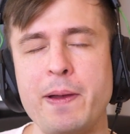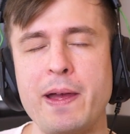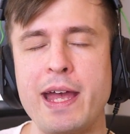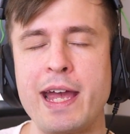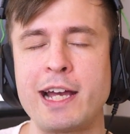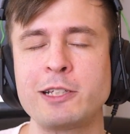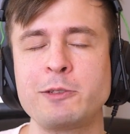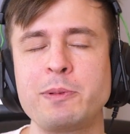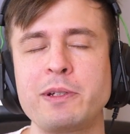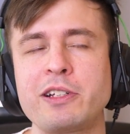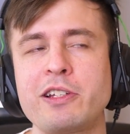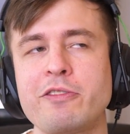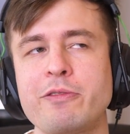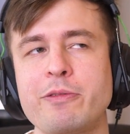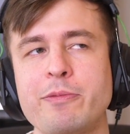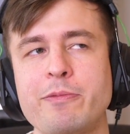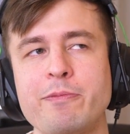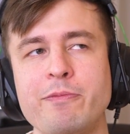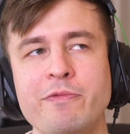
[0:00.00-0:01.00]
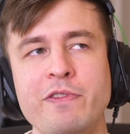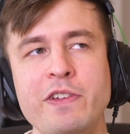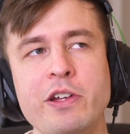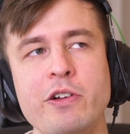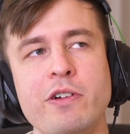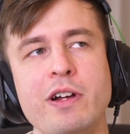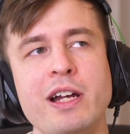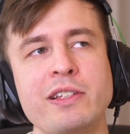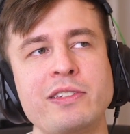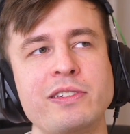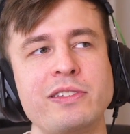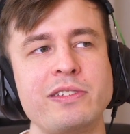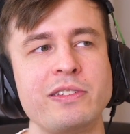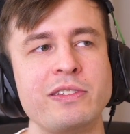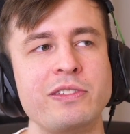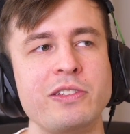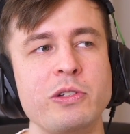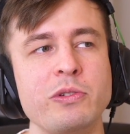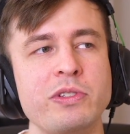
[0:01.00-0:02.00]
p- aspect of
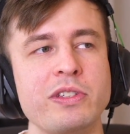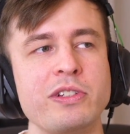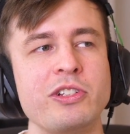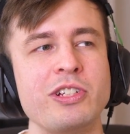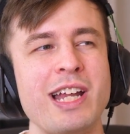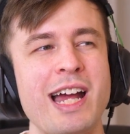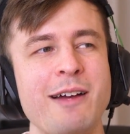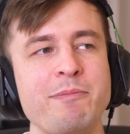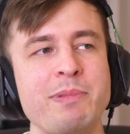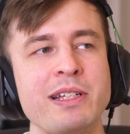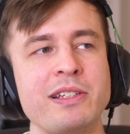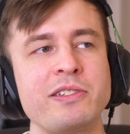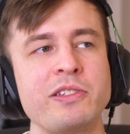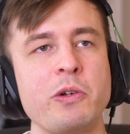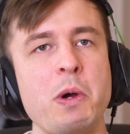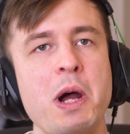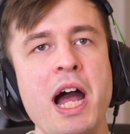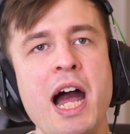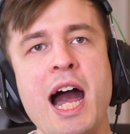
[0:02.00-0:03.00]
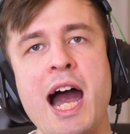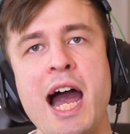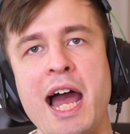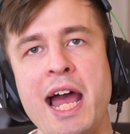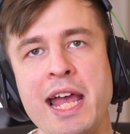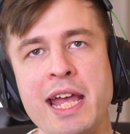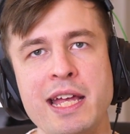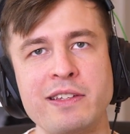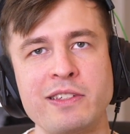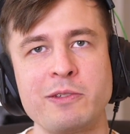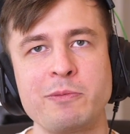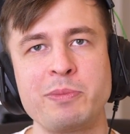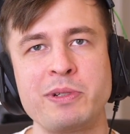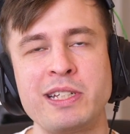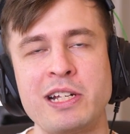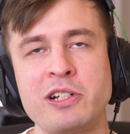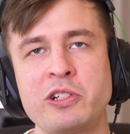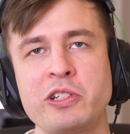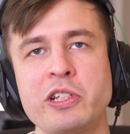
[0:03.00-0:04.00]
VRS's usage not being so high as
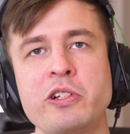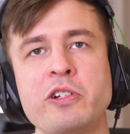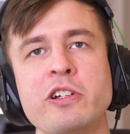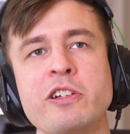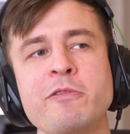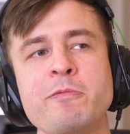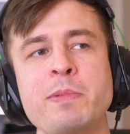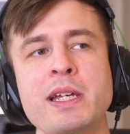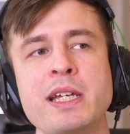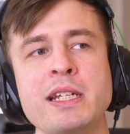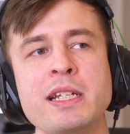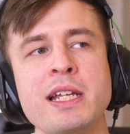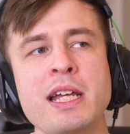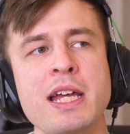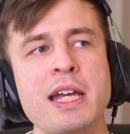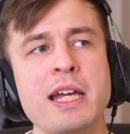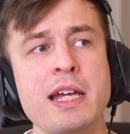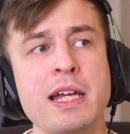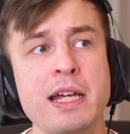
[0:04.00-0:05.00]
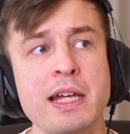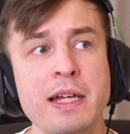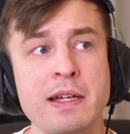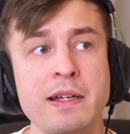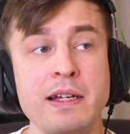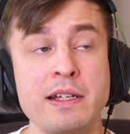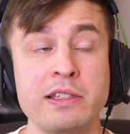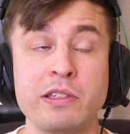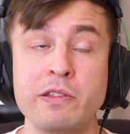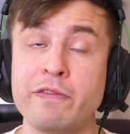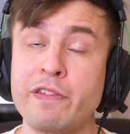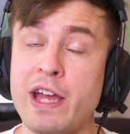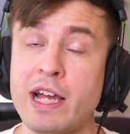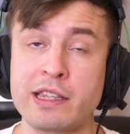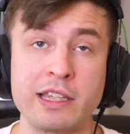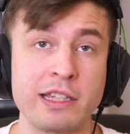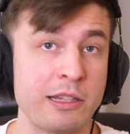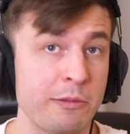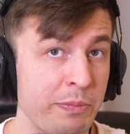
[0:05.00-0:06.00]
it potentially could have been is the
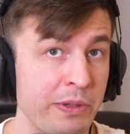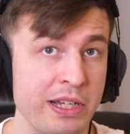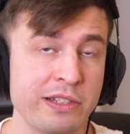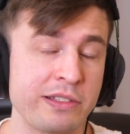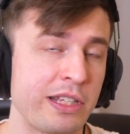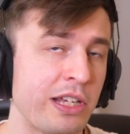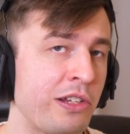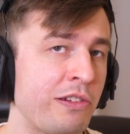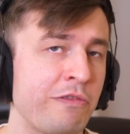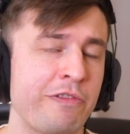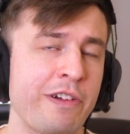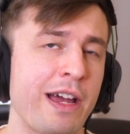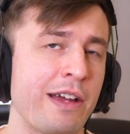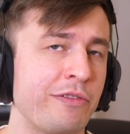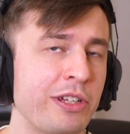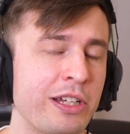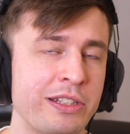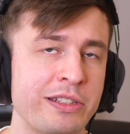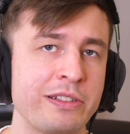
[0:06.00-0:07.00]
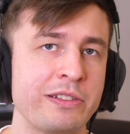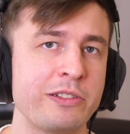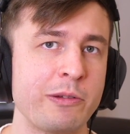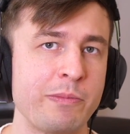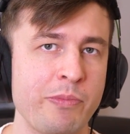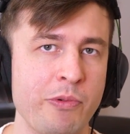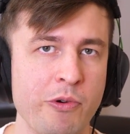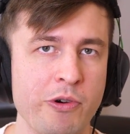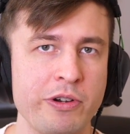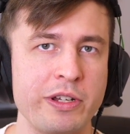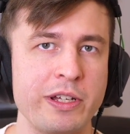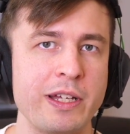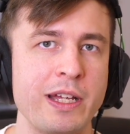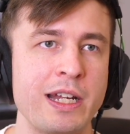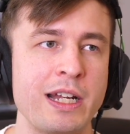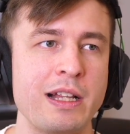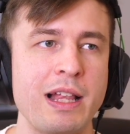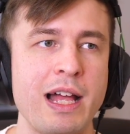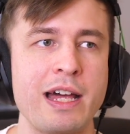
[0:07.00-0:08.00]
fact that the PlayStation 5 doesn't support
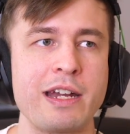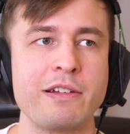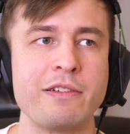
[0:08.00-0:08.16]
it. And a